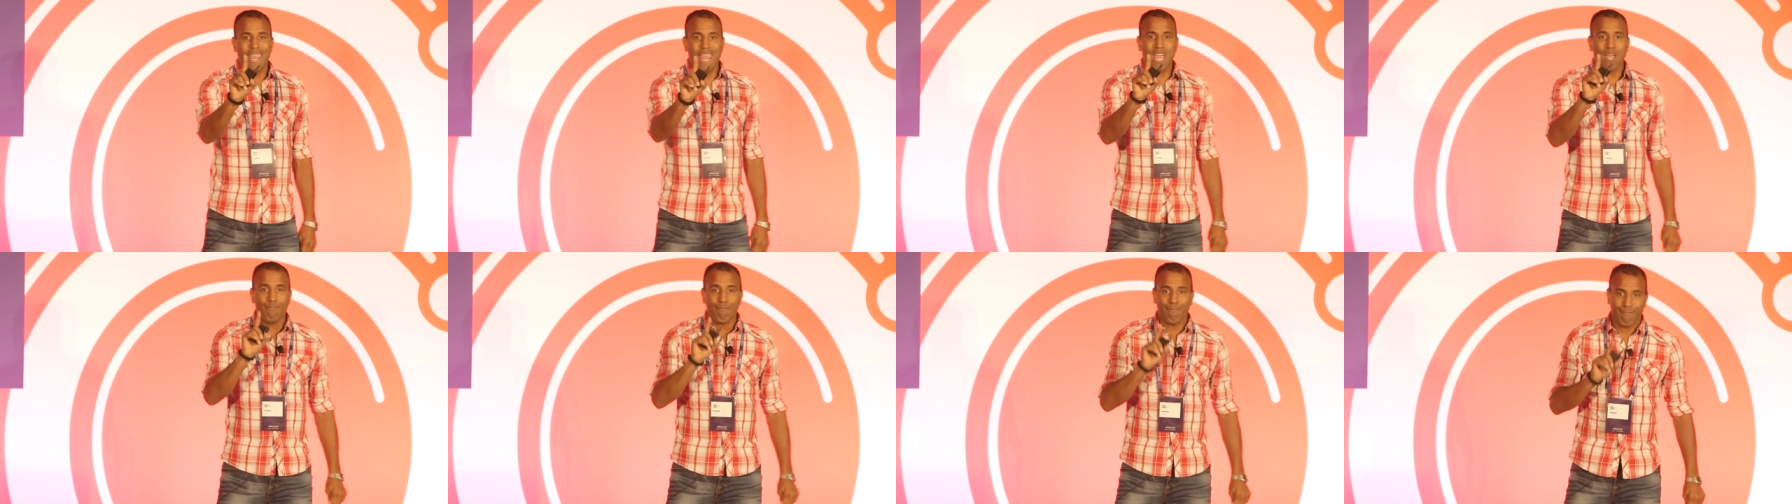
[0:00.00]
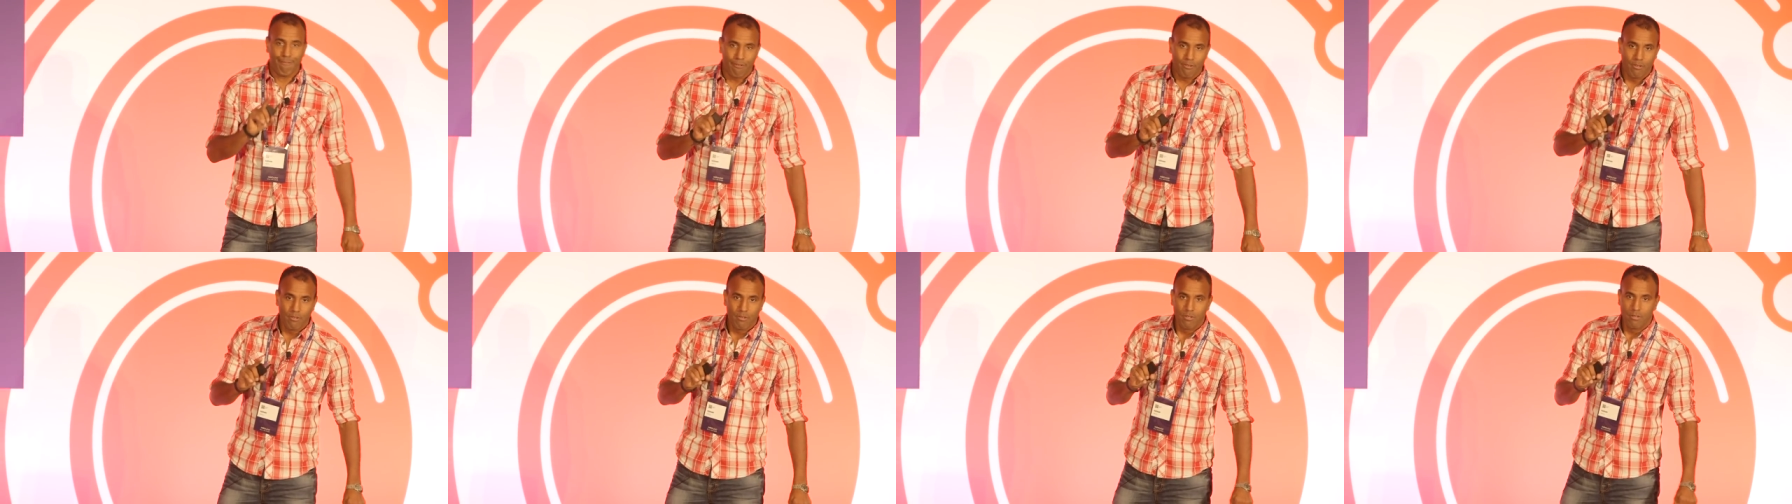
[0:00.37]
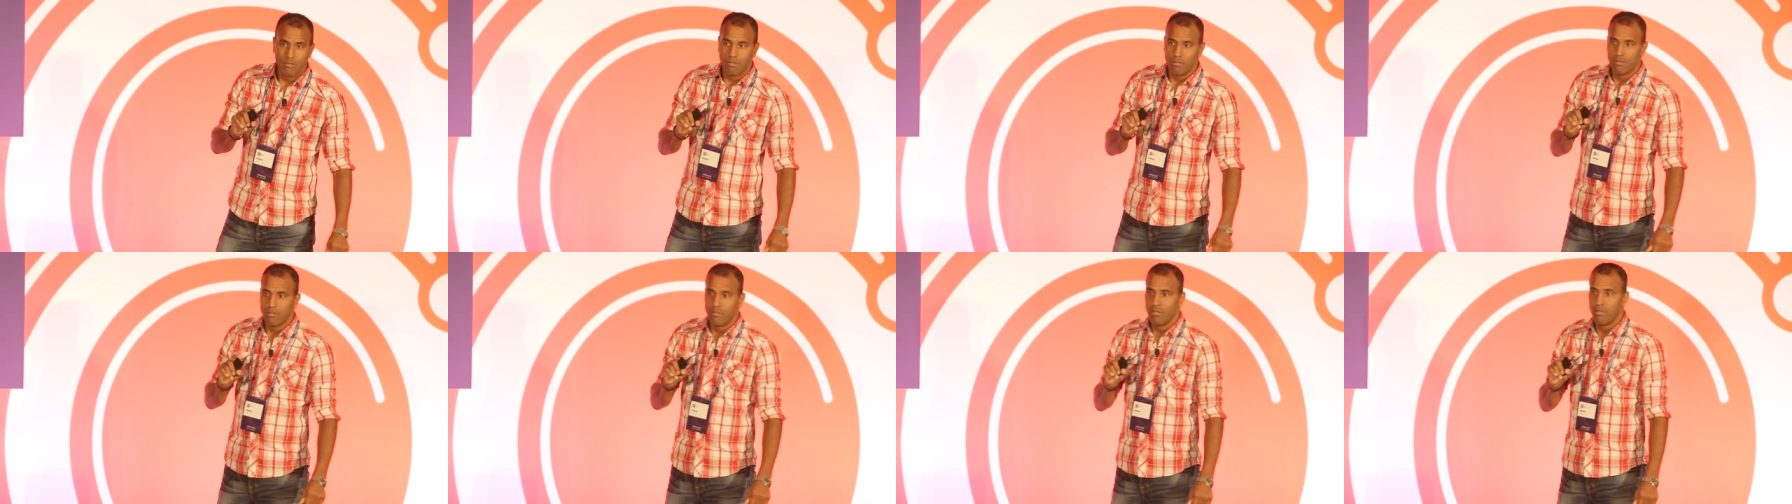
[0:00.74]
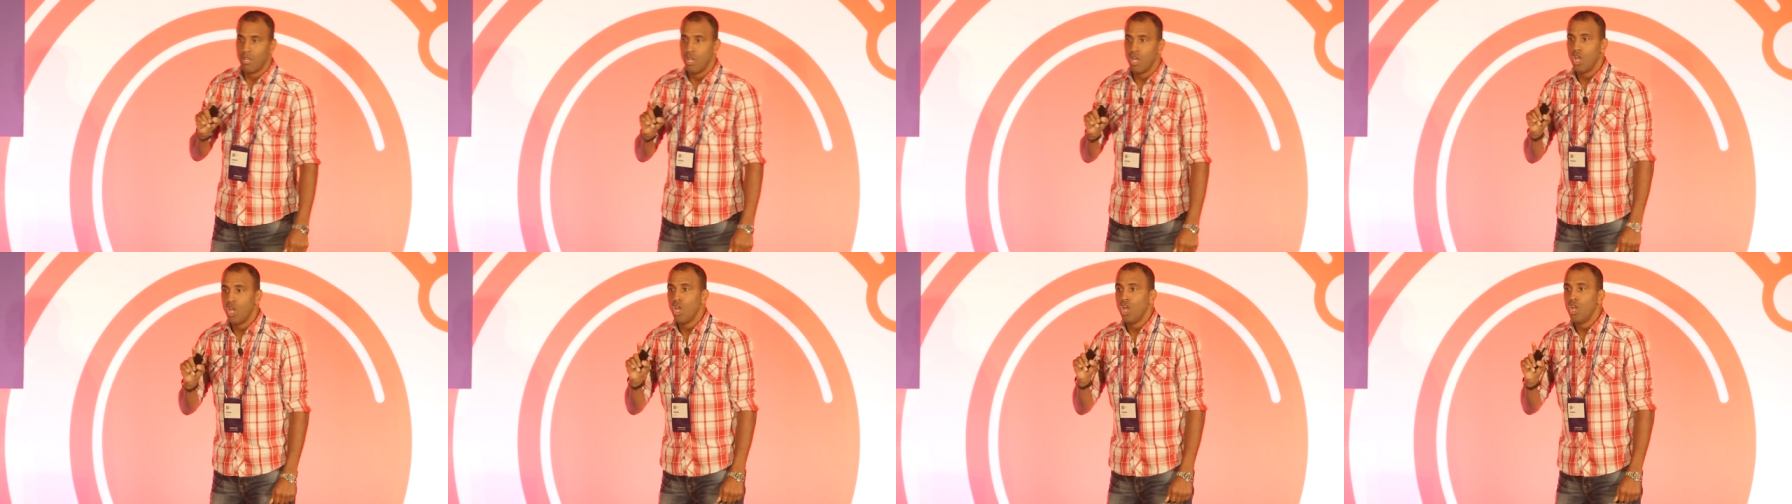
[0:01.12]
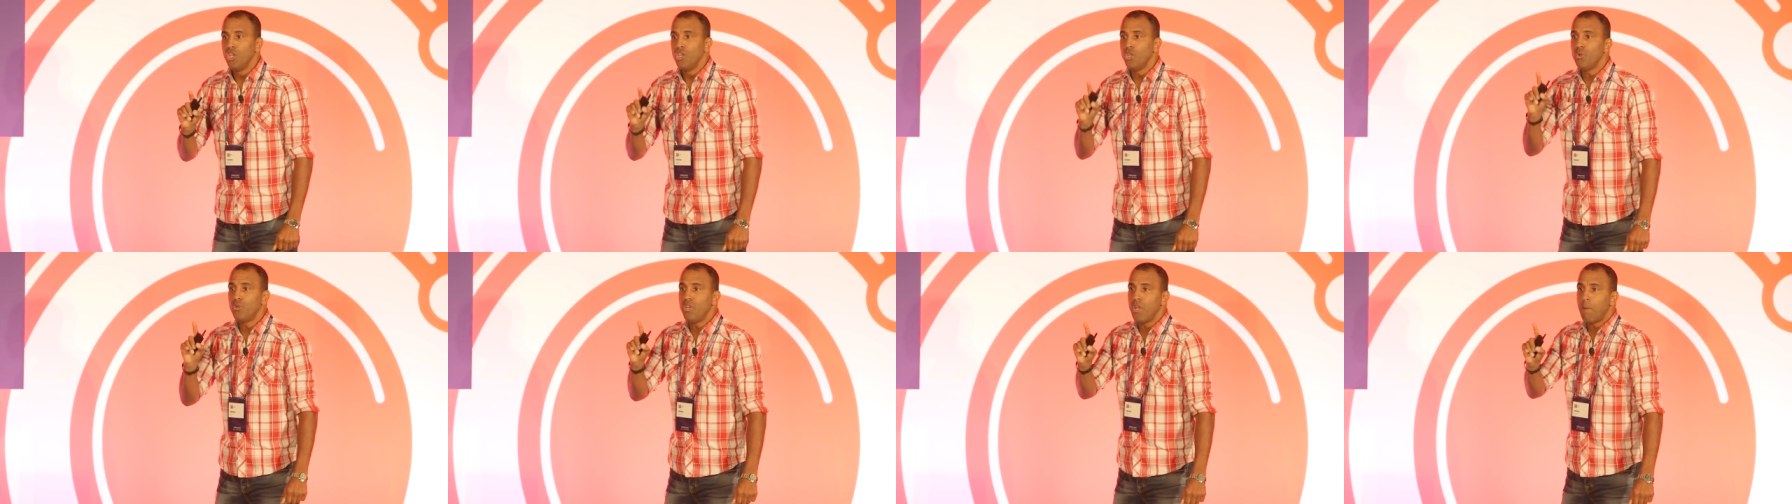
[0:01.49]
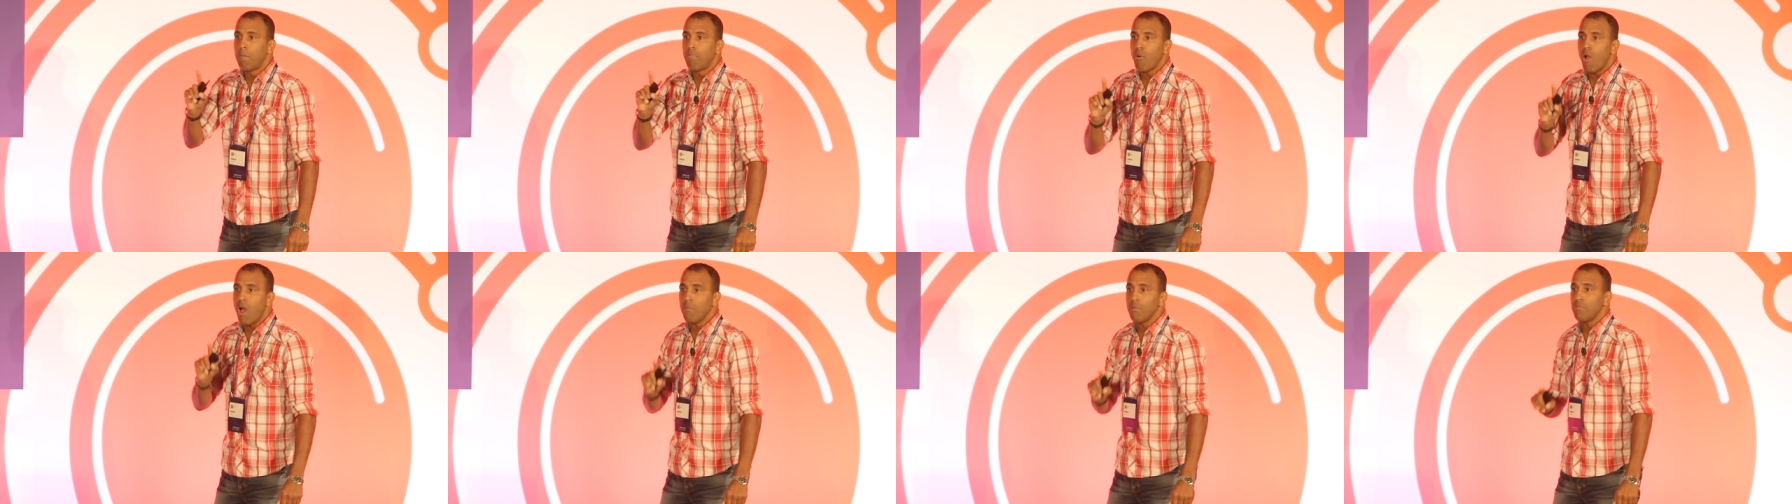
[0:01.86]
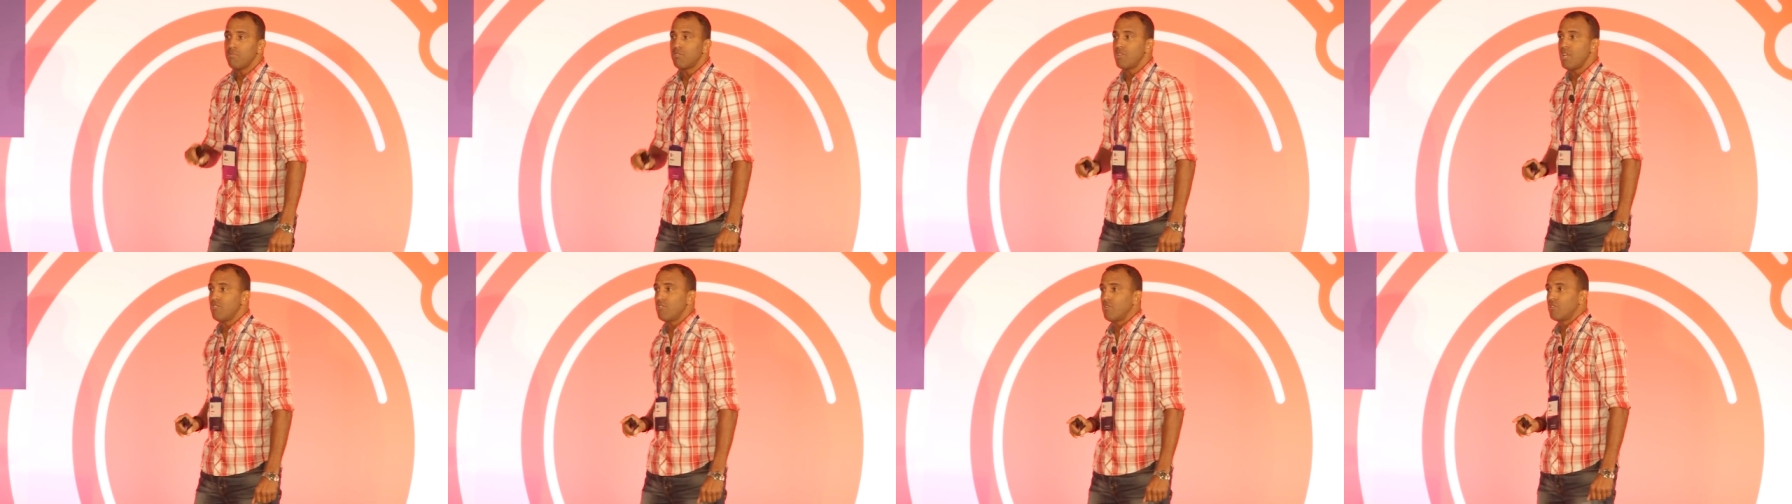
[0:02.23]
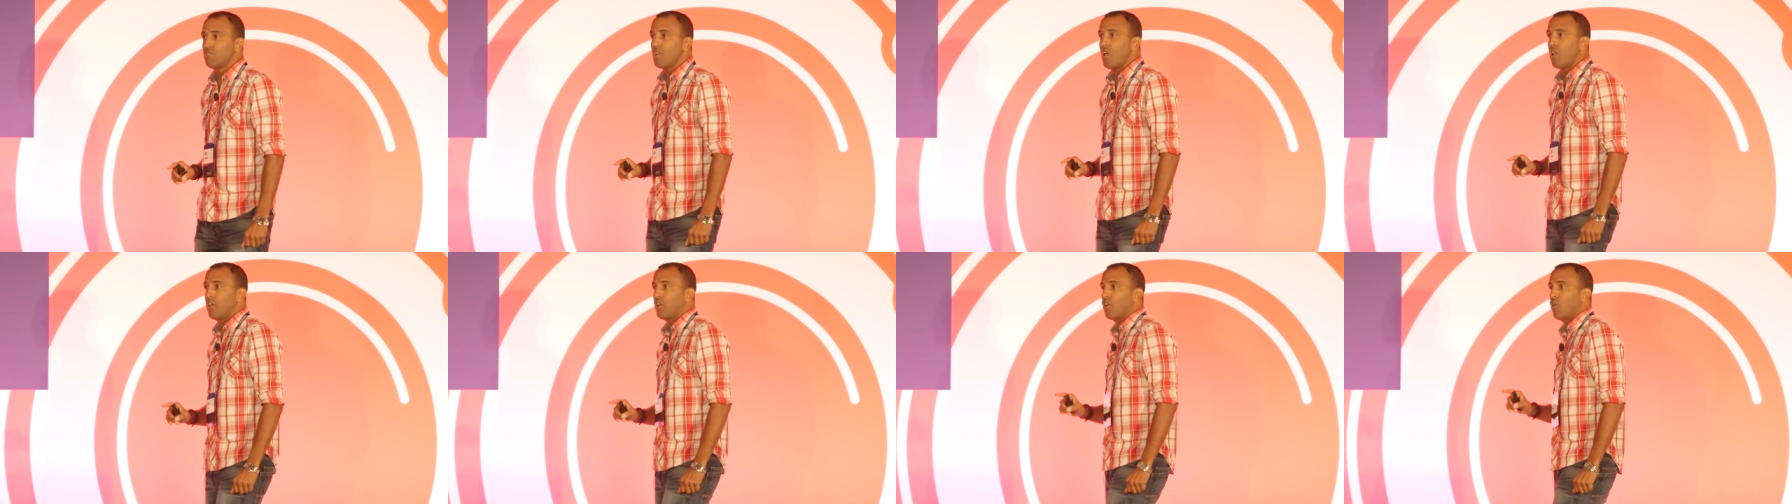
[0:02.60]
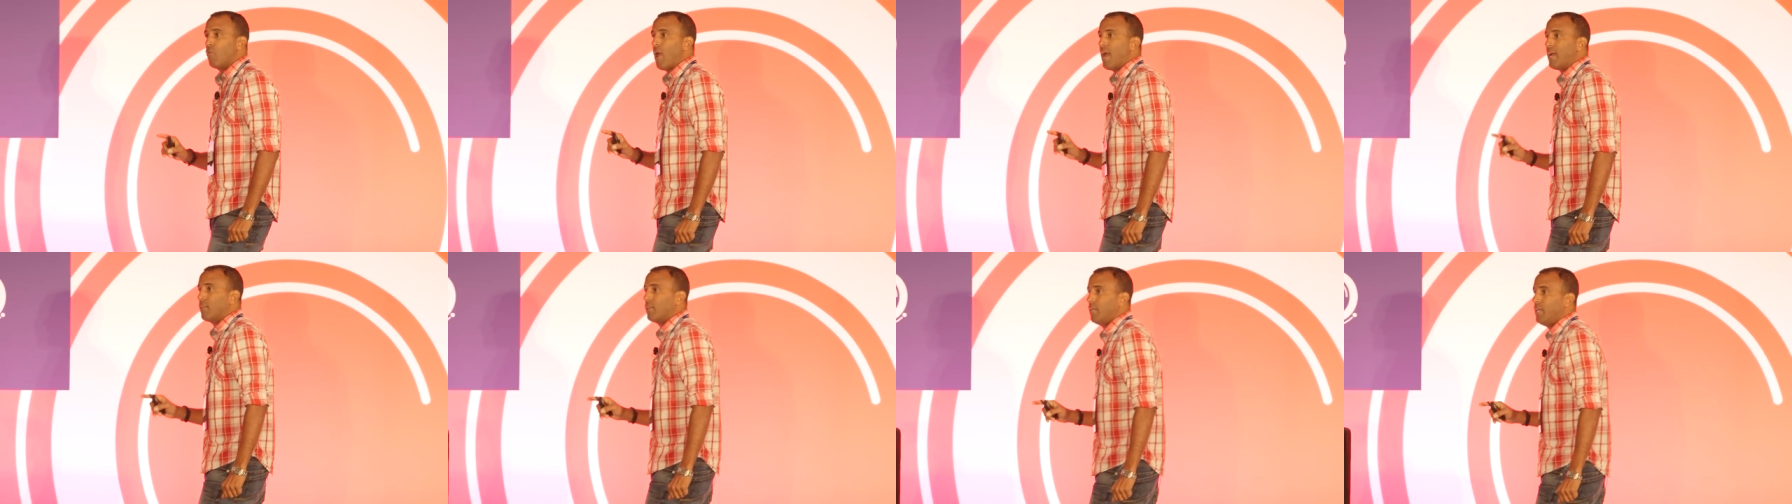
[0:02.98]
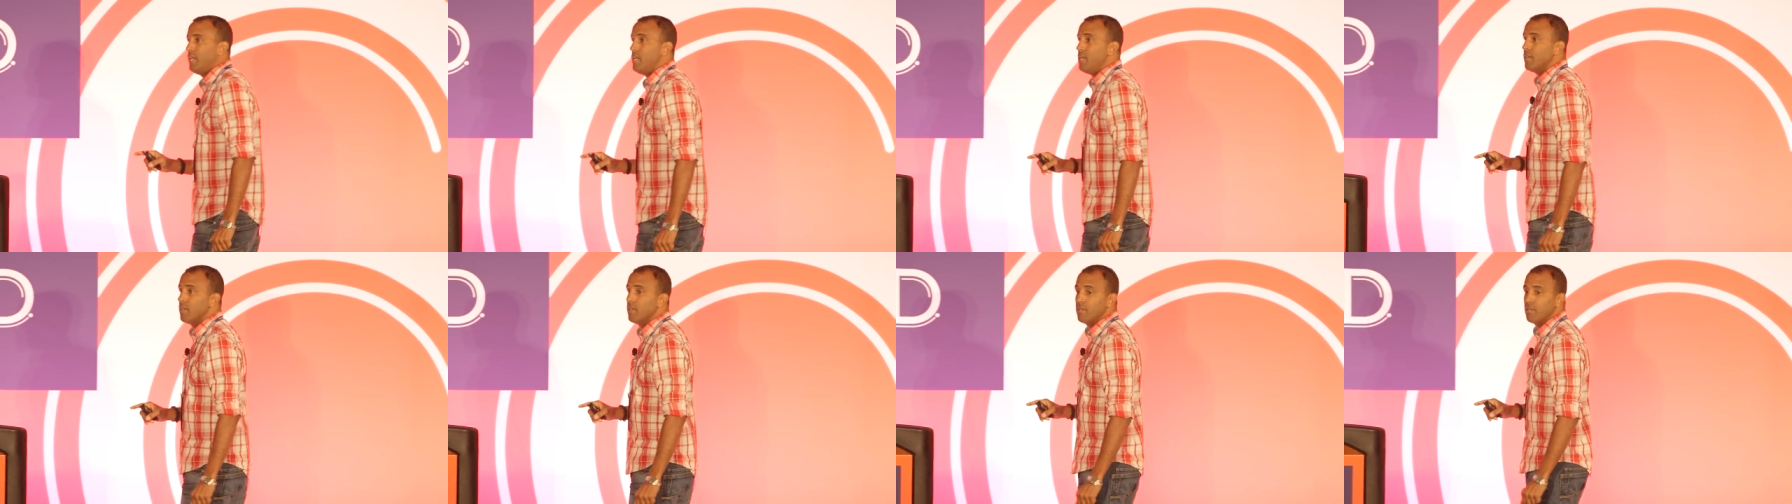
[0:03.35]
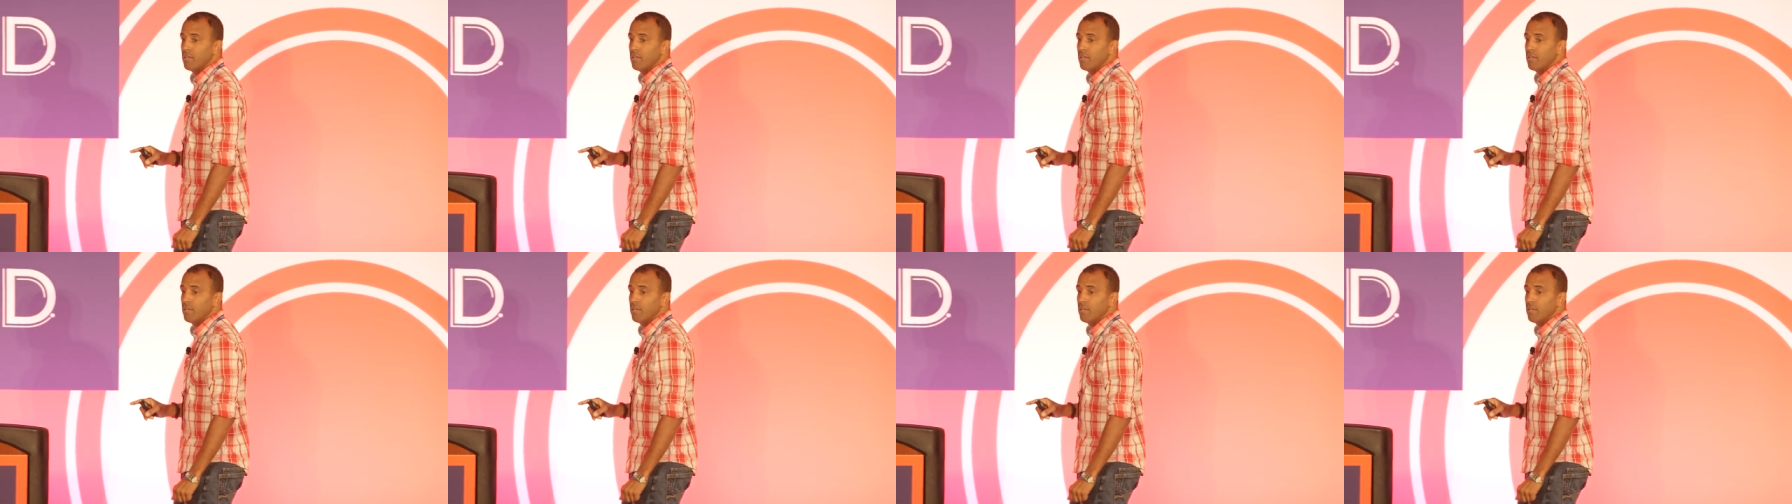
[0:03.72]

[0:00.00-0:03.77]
If you did problem-centric selling correctly